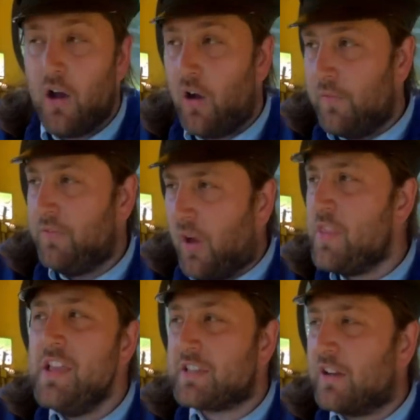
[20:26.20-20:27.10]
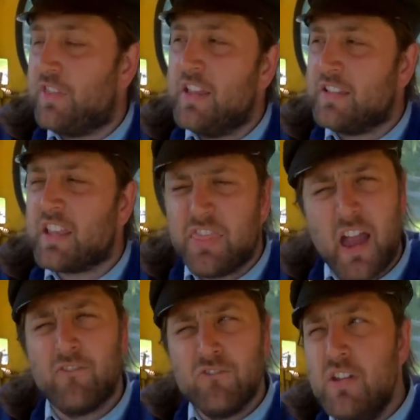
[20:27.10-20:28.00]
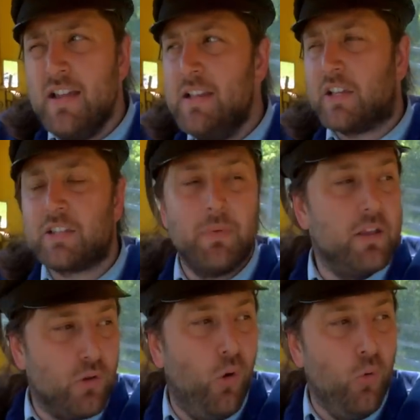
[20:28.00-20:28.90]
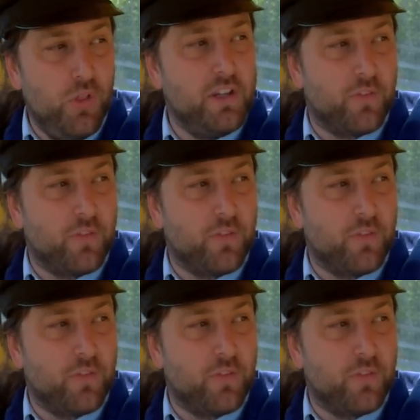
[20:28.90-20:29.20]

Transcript: it, on these kind of things, that really does make all the